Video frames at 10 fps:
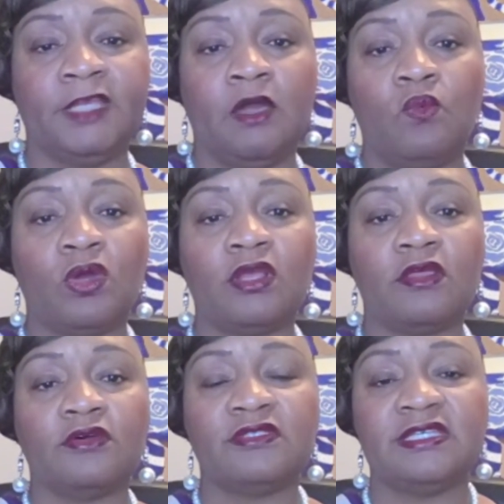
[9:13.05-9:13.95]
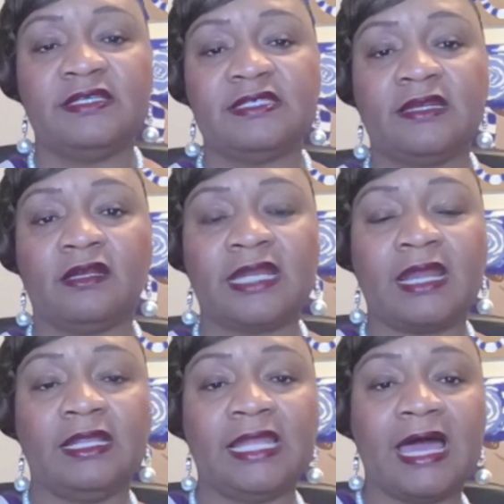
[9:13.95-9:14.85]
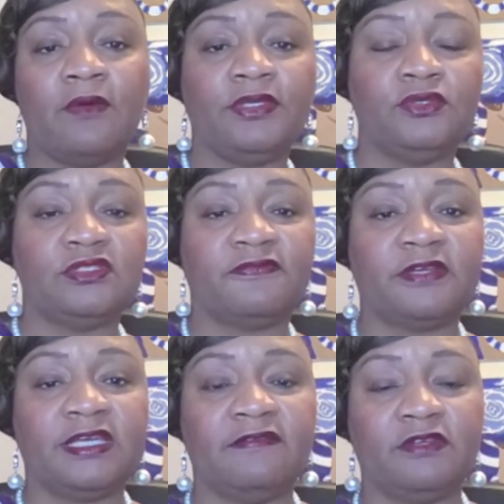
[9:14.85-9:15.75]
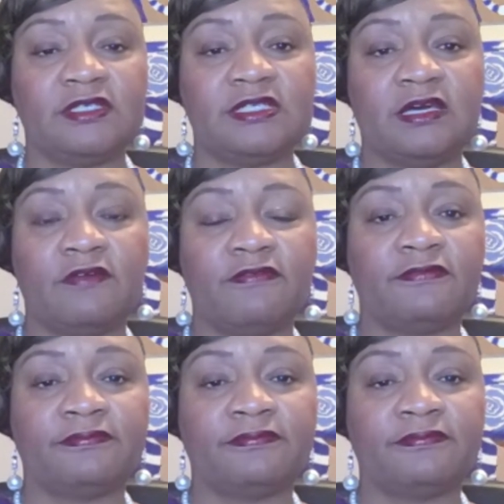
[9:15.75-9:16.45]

What are those things that are not allowing you to forgive yourself?